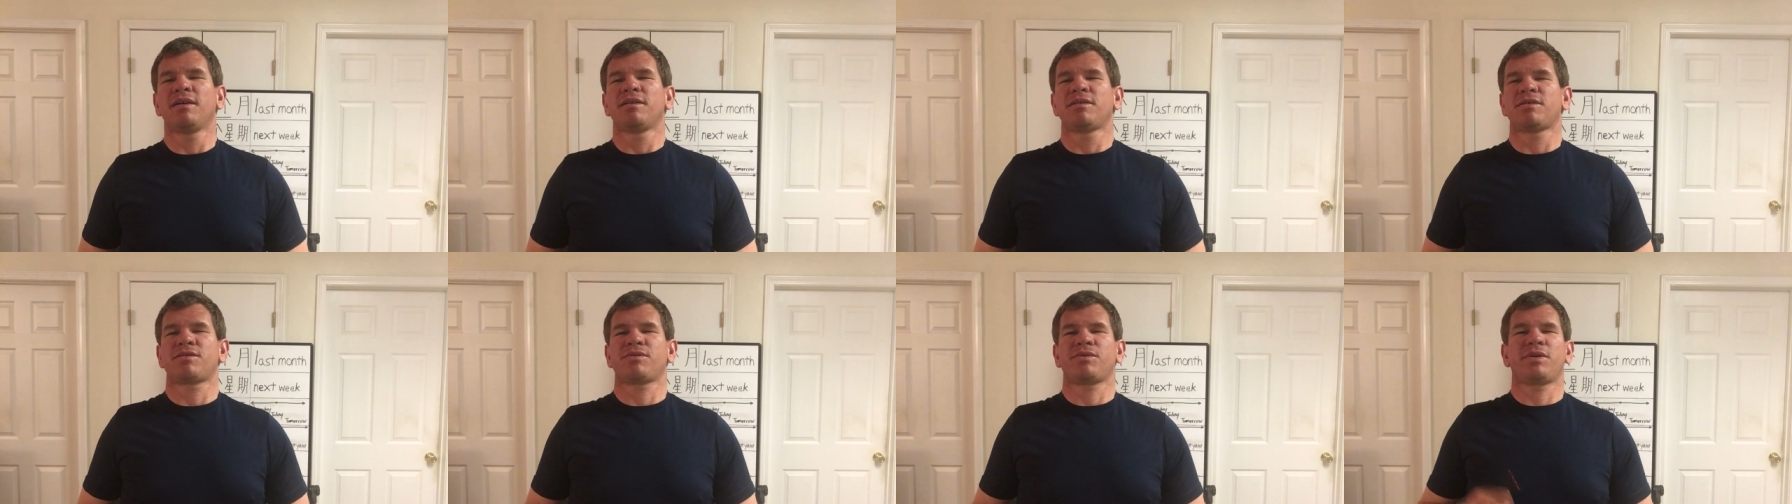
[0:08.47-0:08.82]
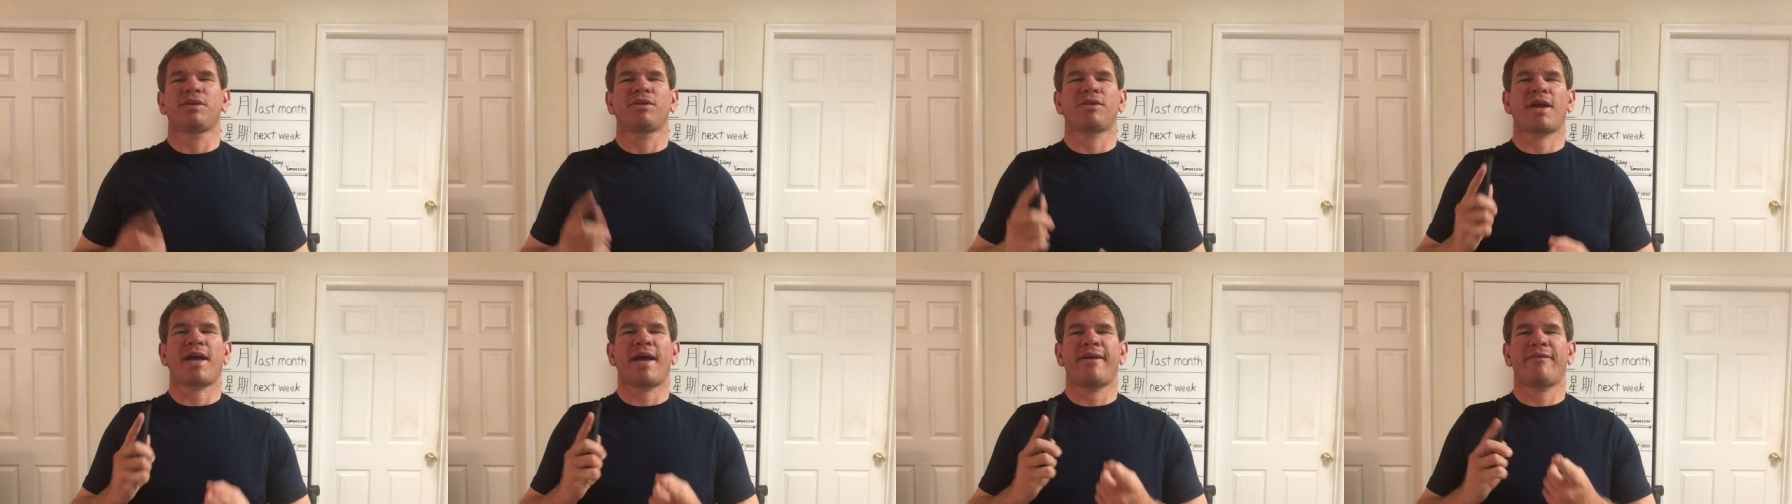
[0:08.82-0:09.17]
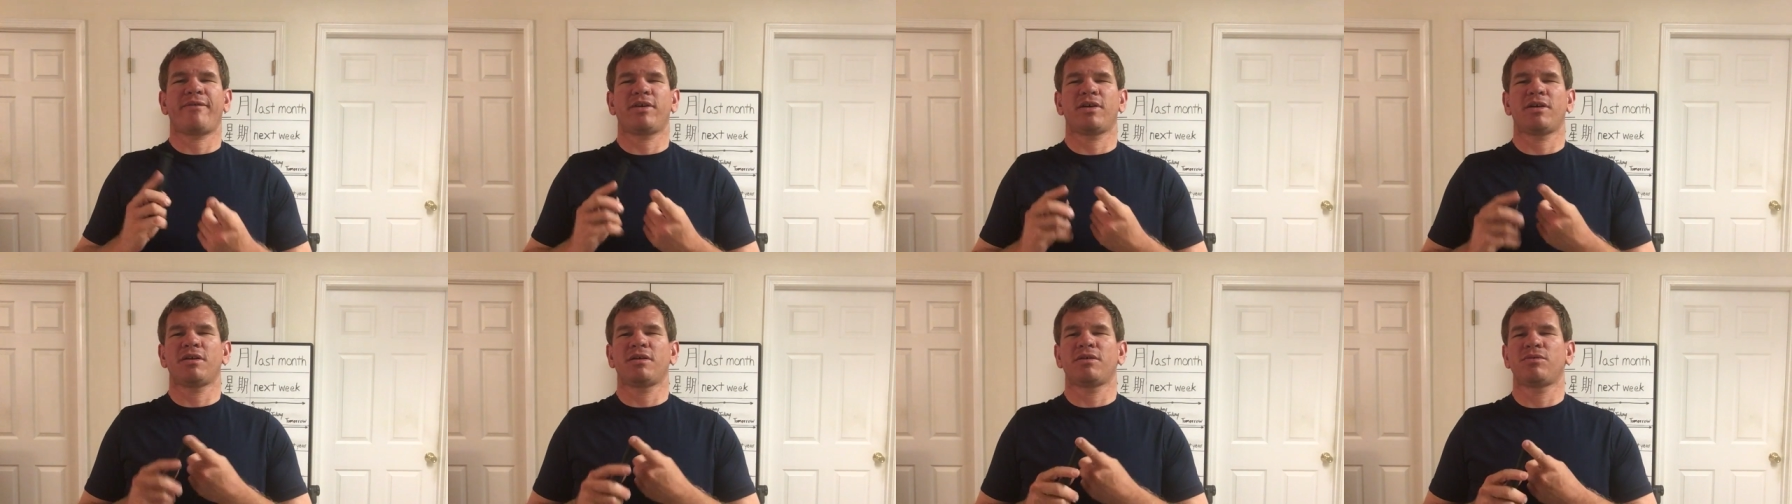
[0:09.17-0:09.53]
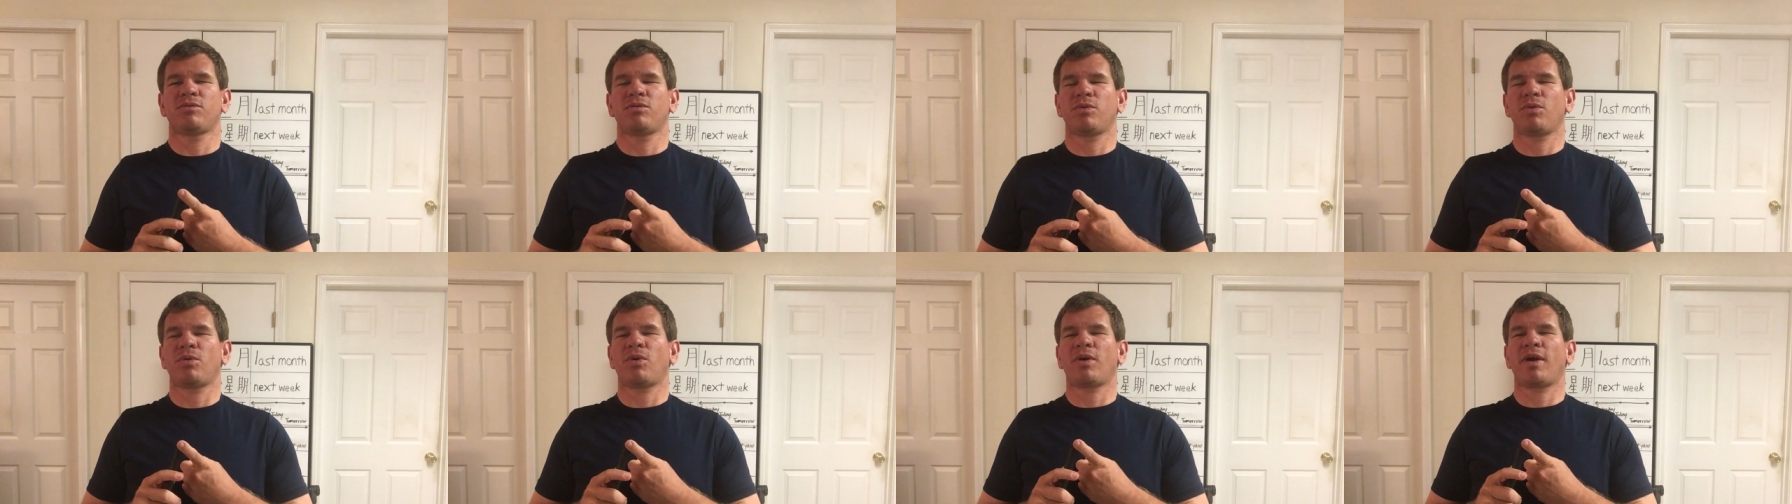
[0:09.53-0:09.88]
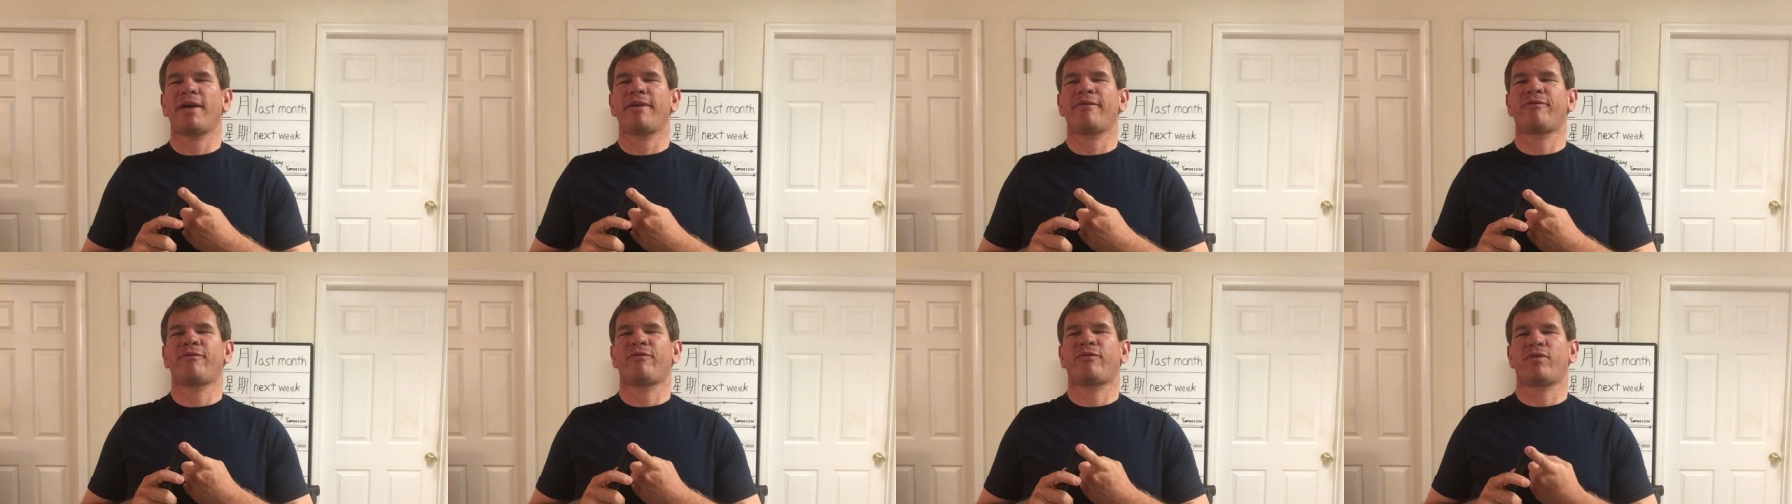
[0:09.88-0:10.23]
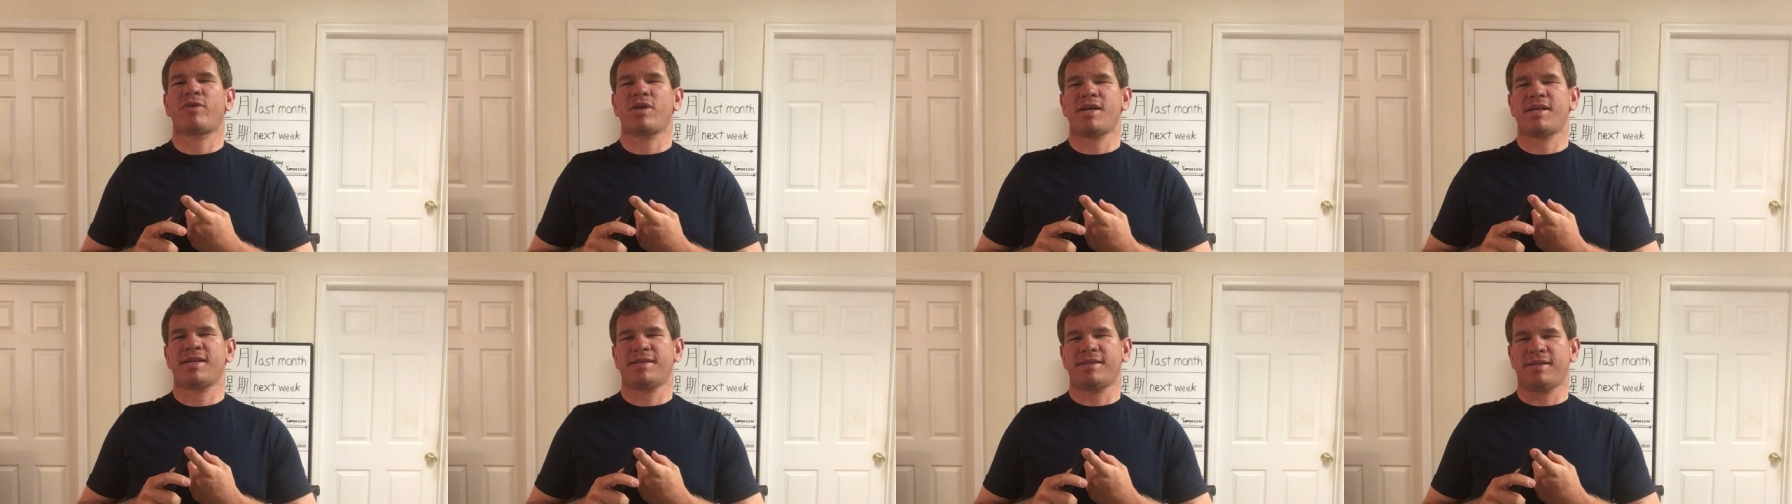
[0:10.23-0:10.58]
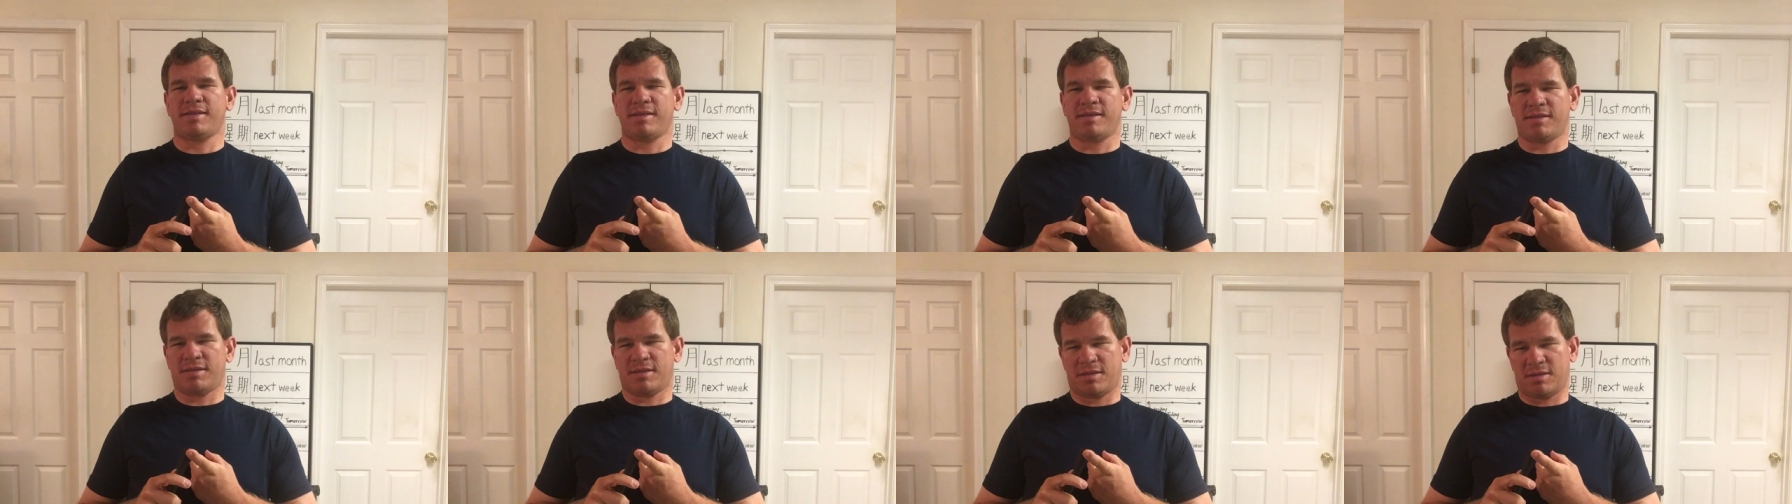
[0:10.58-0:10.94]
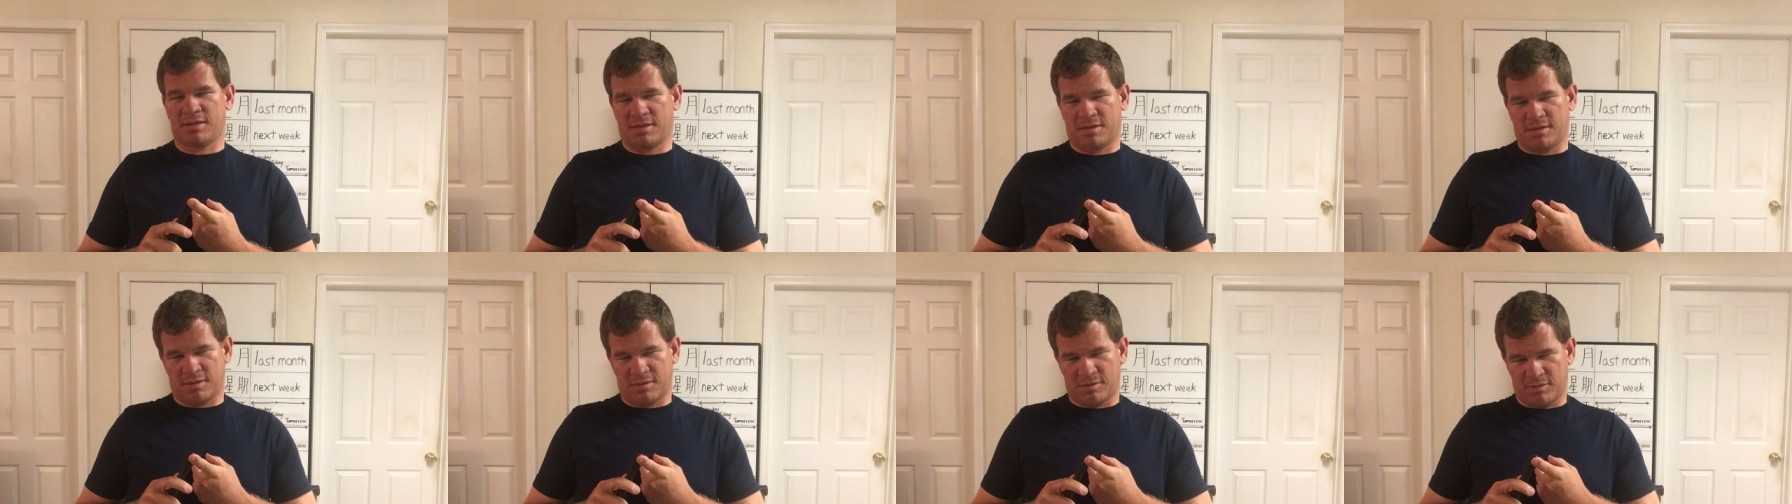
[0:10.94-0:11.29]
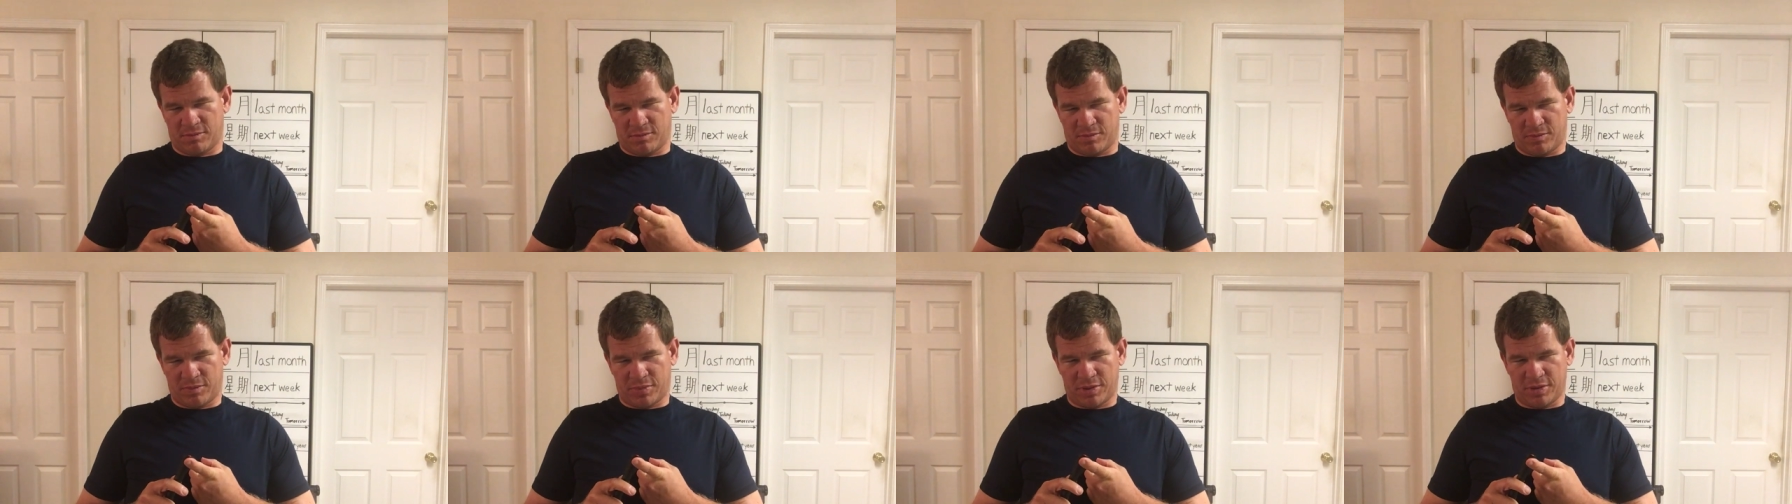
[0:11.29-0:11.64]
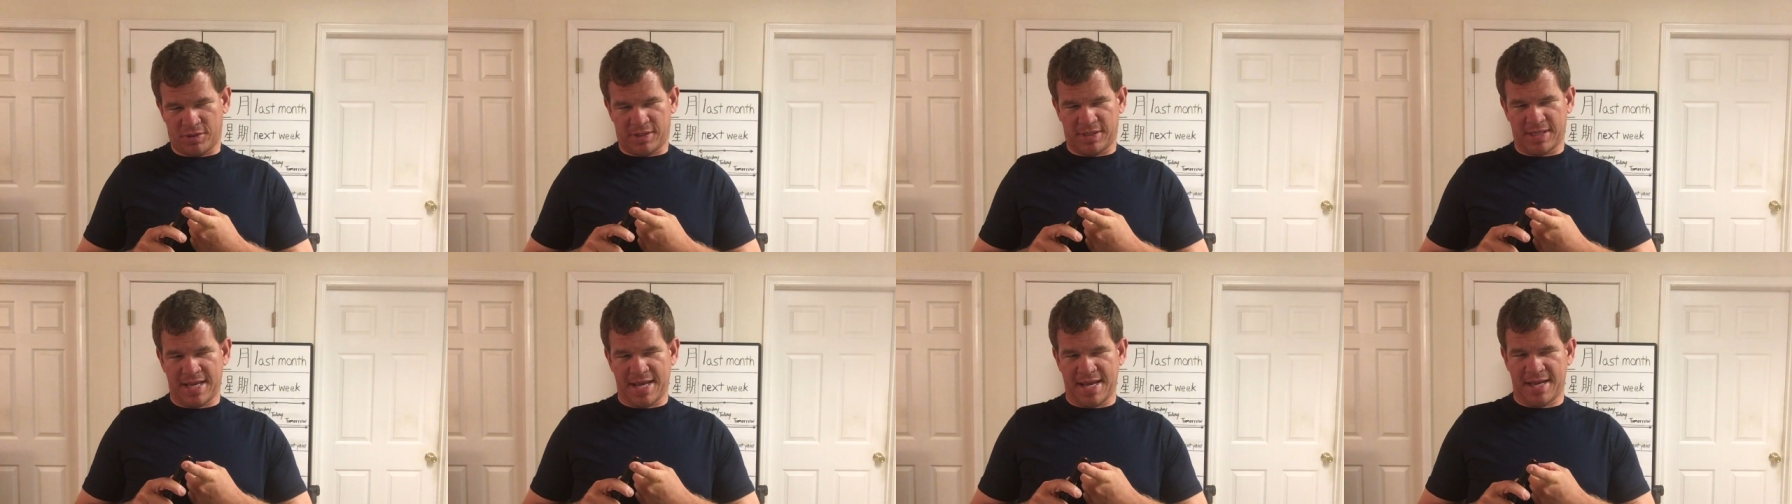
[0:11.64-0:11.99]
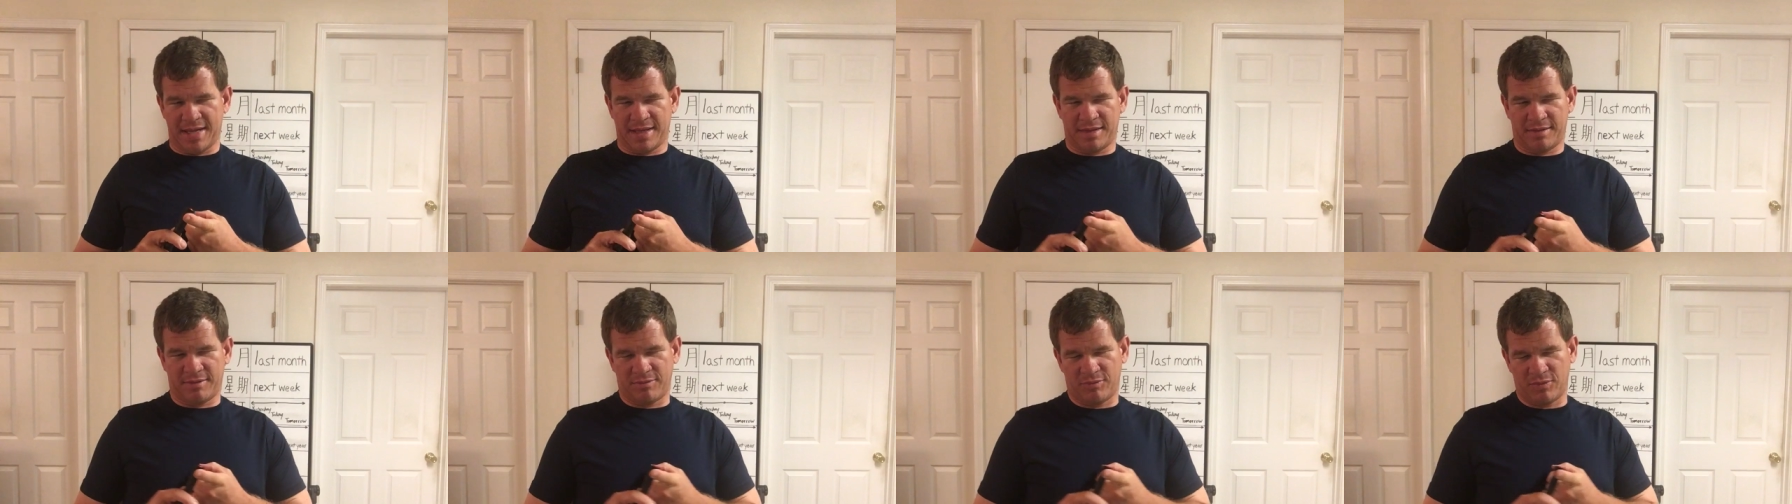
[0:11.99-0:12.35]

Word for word: So we don't have a we won't have phrases per se.